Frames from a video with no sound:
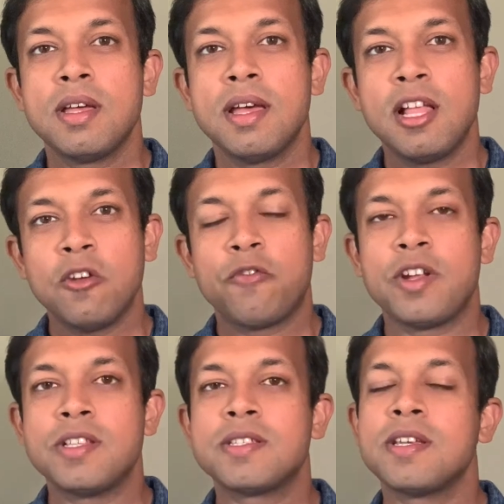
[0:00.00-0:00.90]
Hello
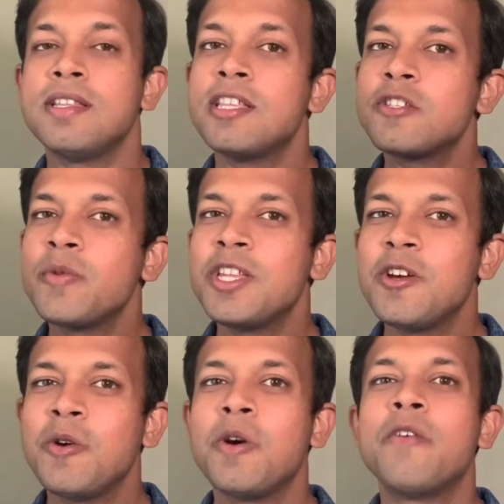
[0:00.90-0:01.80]
friends, in this
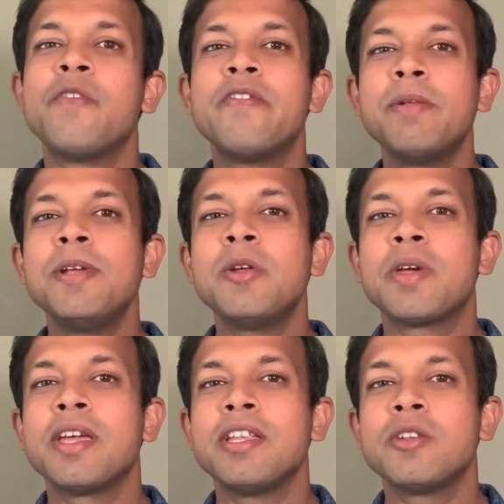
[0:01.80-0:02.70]
video we will be
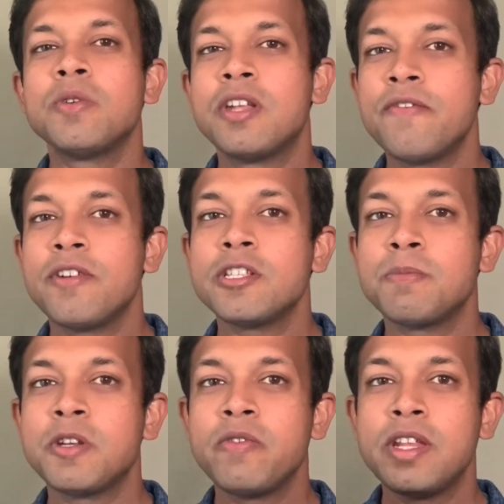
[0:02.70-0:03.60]
looking into difference
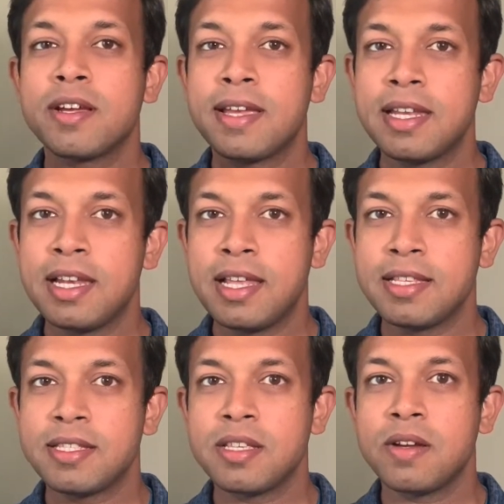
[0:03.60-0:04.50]
between a kit
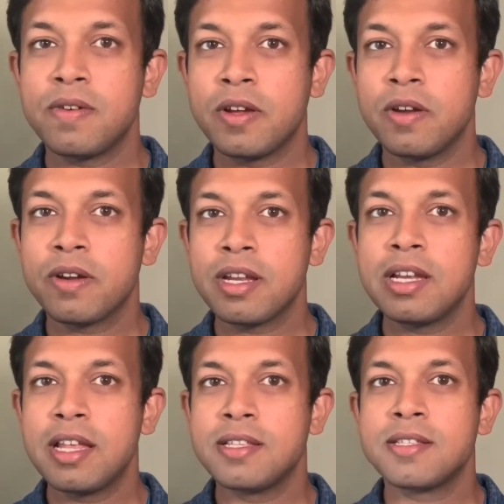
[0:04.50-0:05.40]
lens, a regular kit
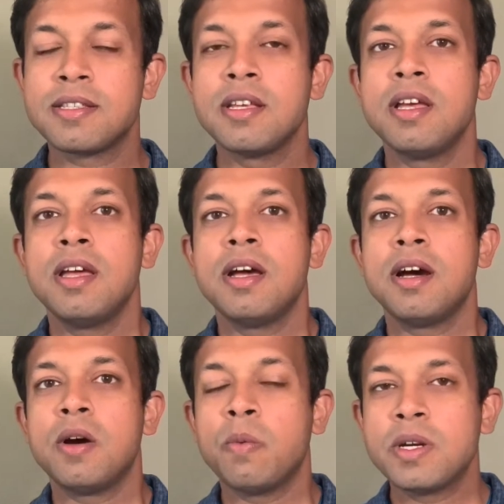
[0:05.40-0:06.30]
lens
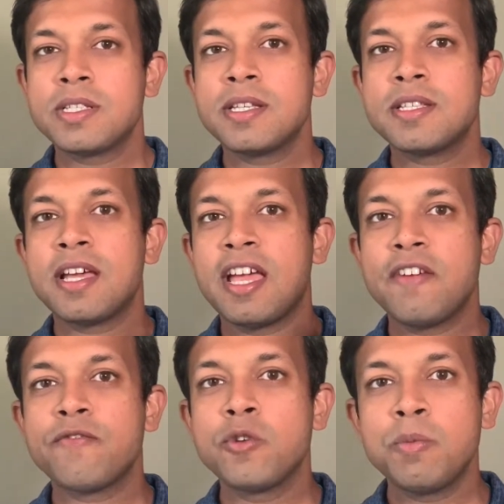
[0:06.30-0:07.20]
versus a
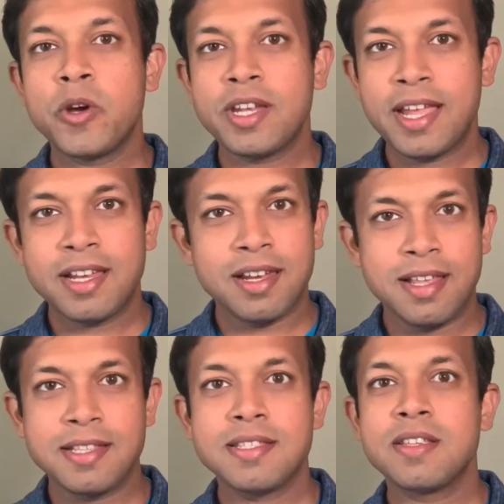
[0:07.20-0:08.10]
f2.8
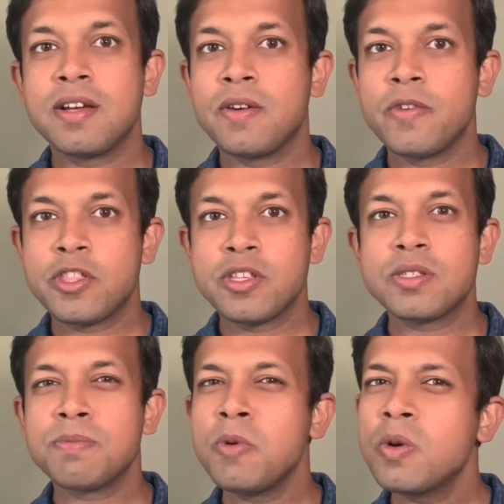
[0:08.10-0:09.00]
lens which
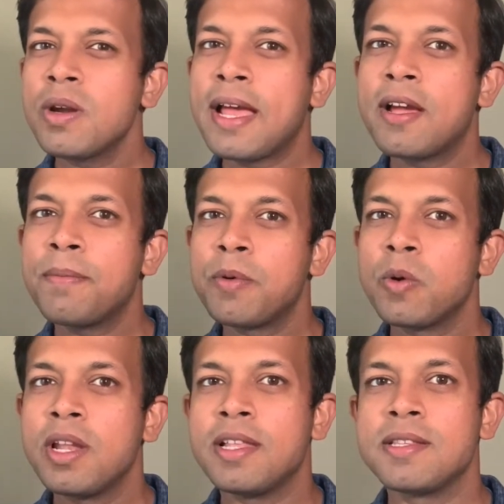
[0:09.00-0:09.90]
is more like a pro
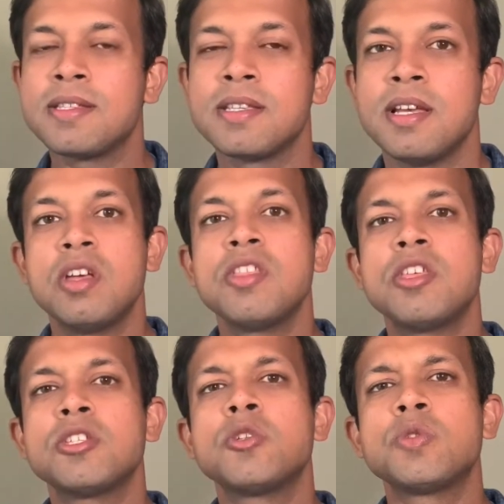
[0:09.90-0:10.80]
lens,
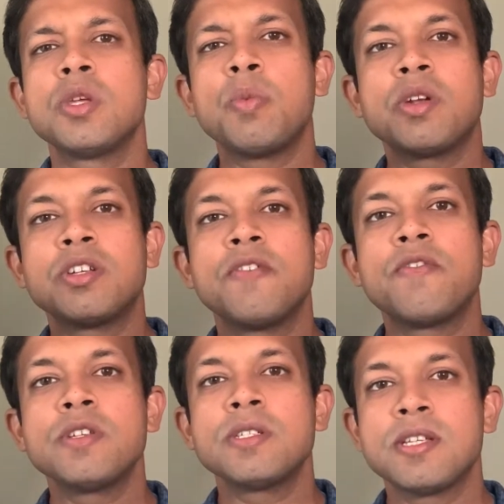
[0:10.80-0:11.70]
just to see what
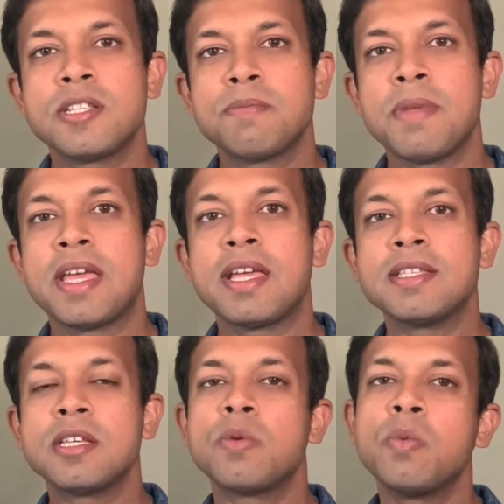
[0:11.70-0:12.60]
difference does it make.
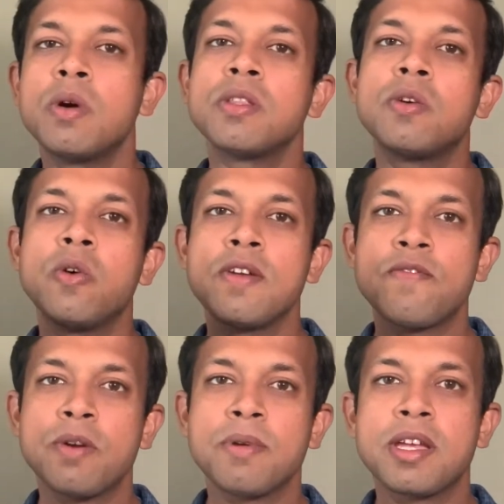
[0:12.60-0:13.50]
Is it worth going
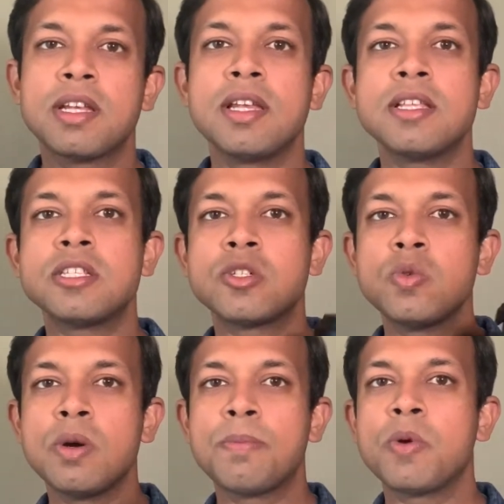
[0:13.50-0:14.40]
from a kit lens
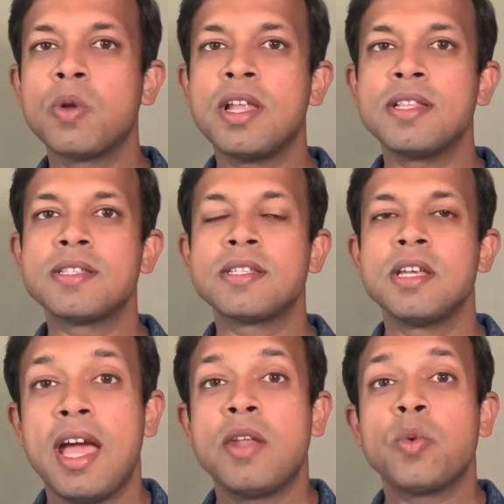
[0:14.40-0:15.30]
to a pro lens,
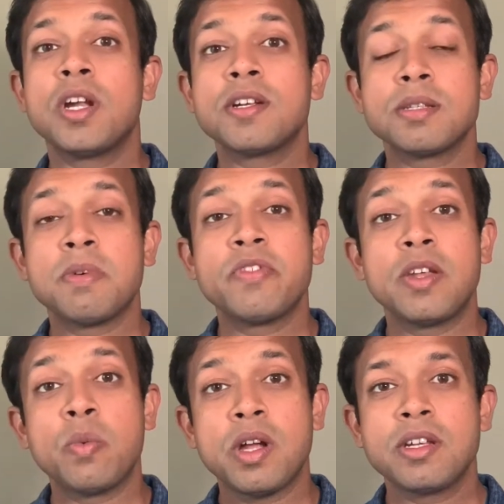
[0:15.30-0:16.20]
and what are some of the
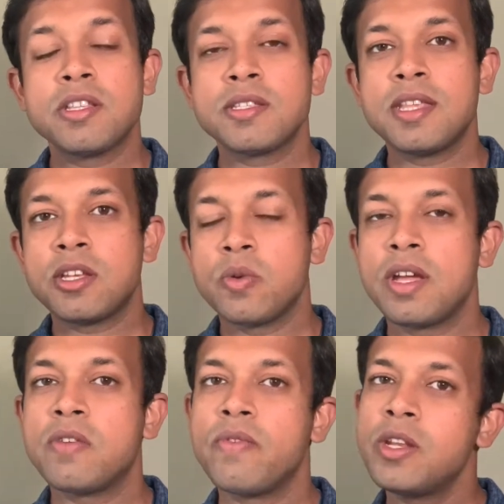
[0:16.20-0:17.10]
advantages that you
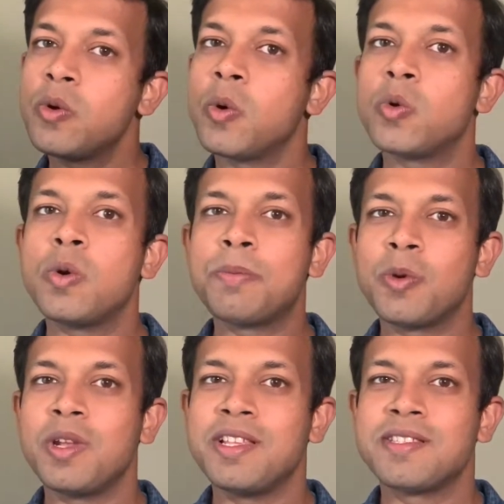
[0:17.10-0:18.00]
get when you go to a
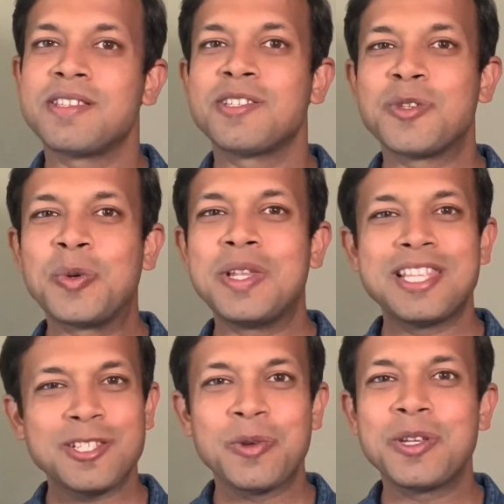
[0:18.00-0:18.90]
pro lens? So
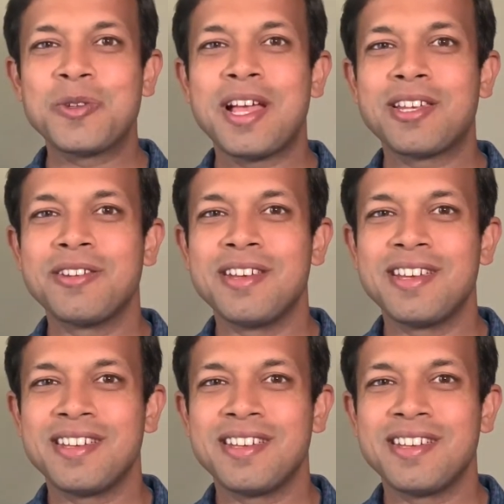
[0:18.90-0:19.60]
let's look into that today.